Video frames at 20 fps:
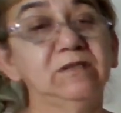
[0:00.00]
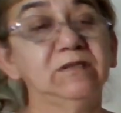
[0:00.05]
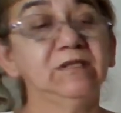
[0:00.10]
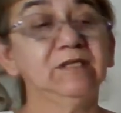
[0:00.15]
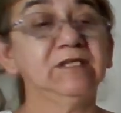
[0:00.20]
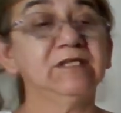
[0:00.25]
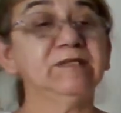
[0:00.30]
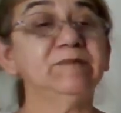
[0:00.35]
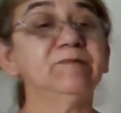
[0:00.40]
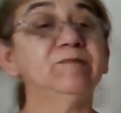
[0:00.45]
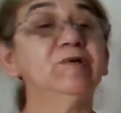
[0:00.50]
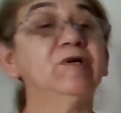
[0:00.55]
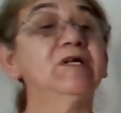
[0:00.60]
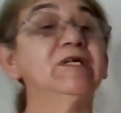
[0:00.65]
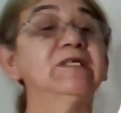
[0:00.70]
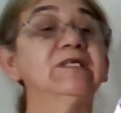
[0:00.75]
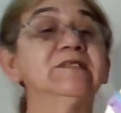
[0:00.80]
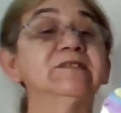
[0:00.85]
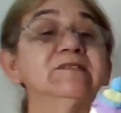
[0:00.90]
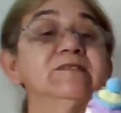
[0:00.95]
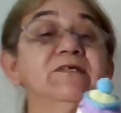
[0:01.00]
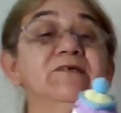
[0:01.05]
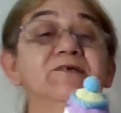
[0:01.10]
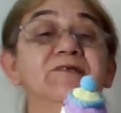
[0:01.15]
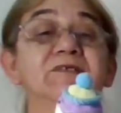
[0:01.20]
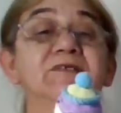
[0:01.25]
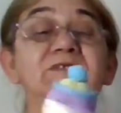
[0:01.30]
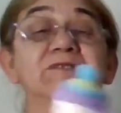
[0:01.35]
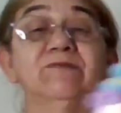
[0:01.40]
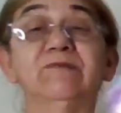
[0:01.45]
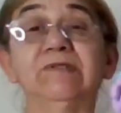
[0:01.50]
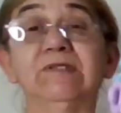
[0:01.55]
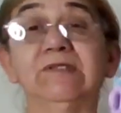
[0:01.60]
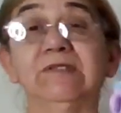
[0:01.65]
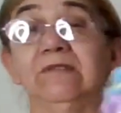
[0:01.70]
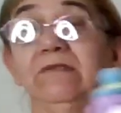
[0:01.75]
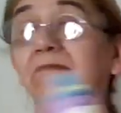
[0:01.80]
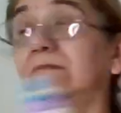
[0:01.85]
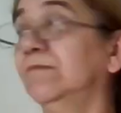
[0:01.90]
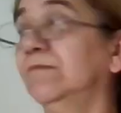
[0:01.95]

I can probably sell this one